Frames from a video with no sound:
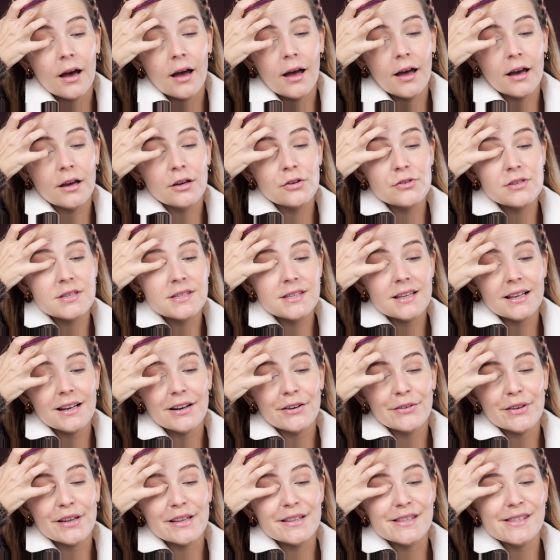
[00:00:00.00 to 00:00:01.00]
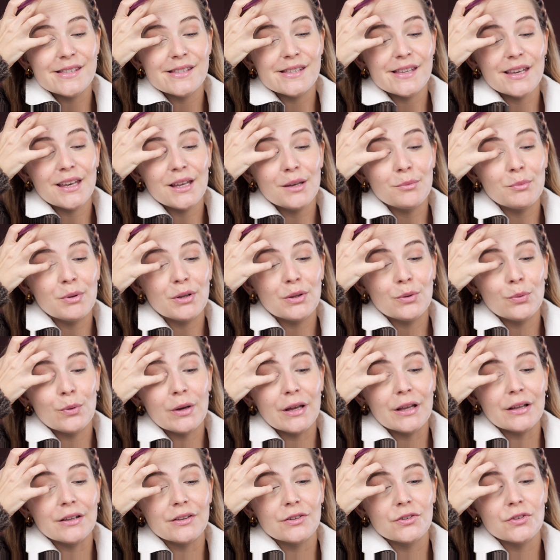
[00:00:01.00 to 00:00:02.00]
a concealer that's in
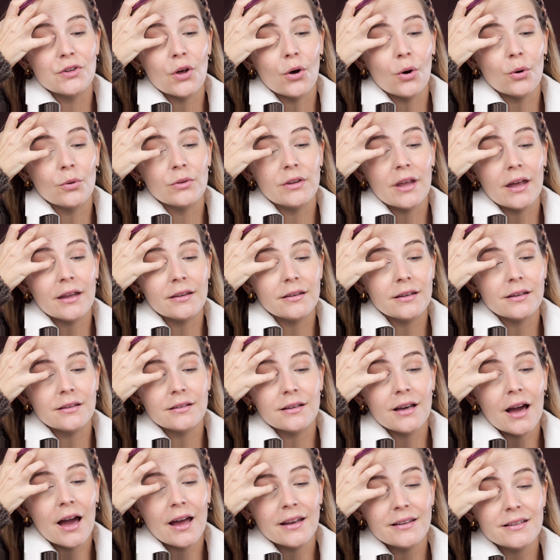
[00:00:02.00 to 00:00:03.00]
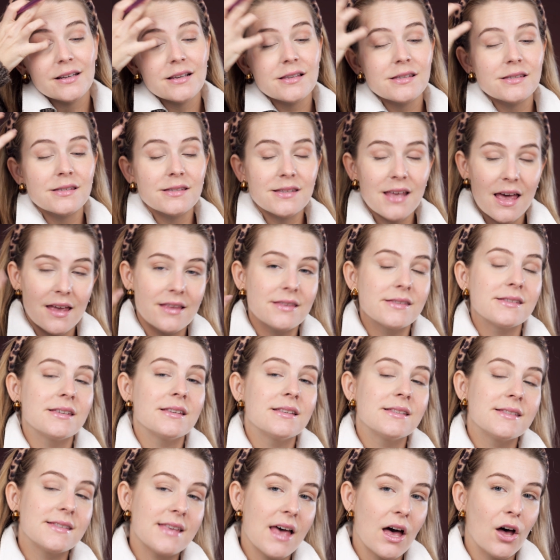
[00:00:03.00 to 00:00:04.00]
between, so that it kind of sets
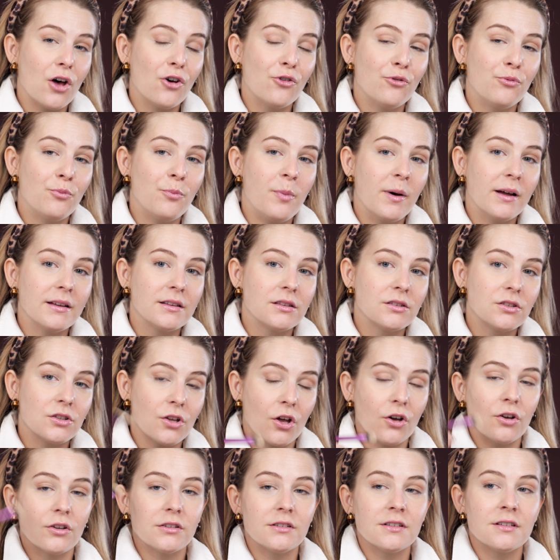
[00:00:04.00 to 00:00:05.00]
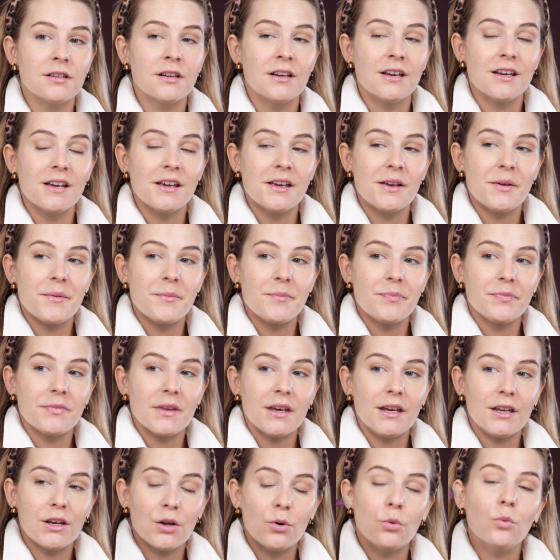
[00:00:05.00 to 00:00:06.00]
itself but not
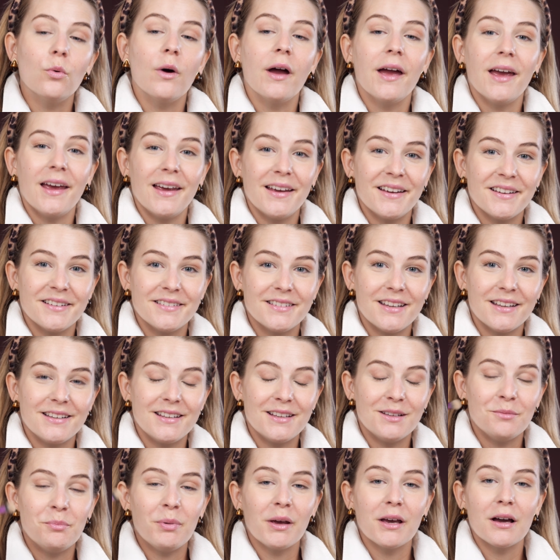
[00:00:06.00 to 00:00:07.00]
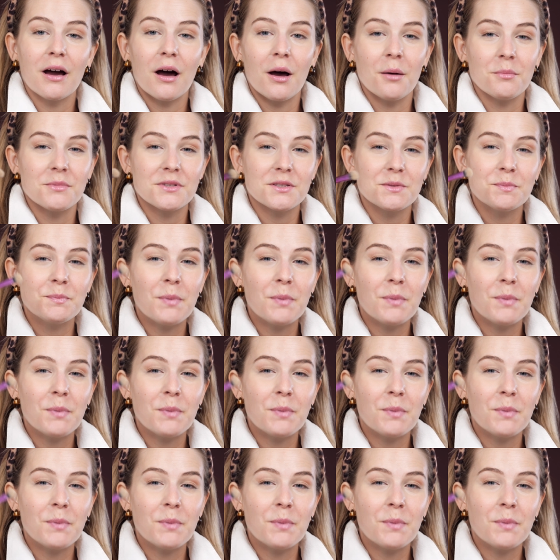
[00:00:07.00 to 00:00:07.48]
in a way that it becomes